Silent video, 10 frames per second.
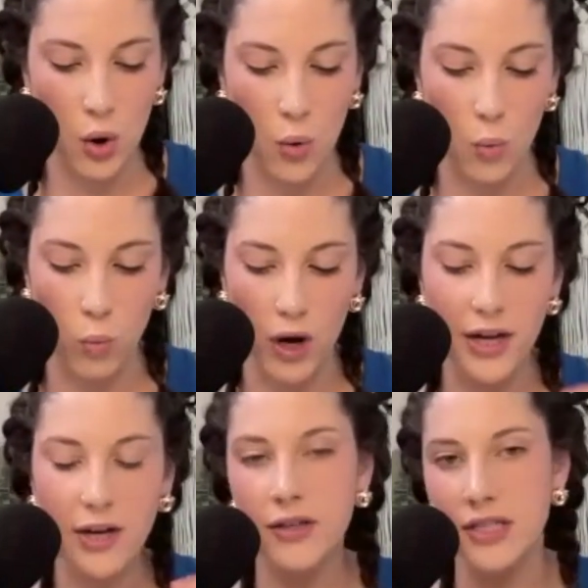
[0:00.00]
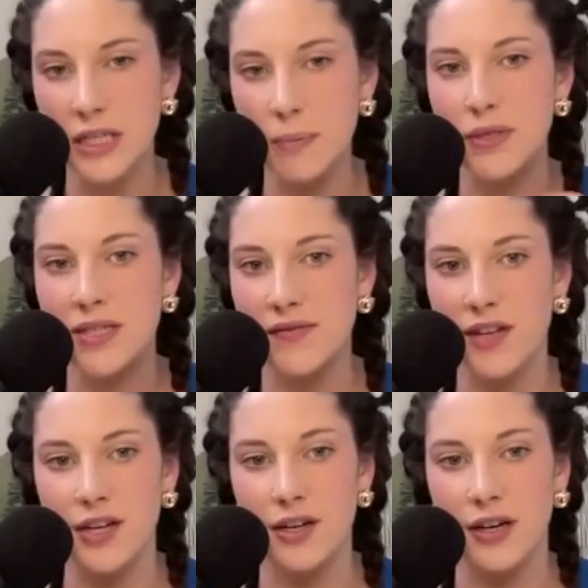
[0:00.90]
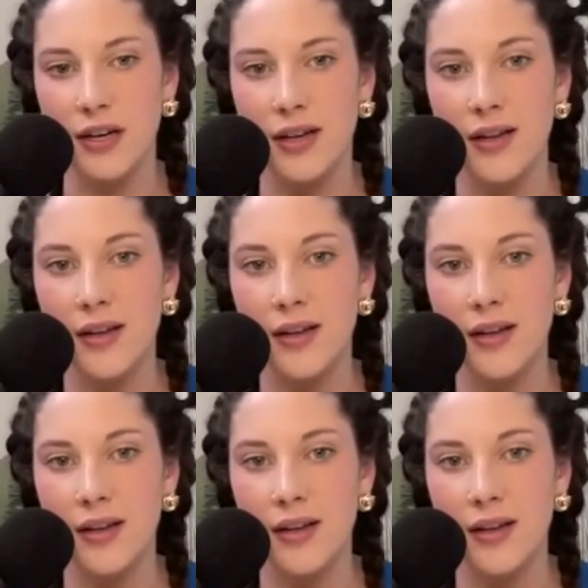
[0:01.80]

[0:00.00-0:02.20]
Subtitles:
what your deepest fear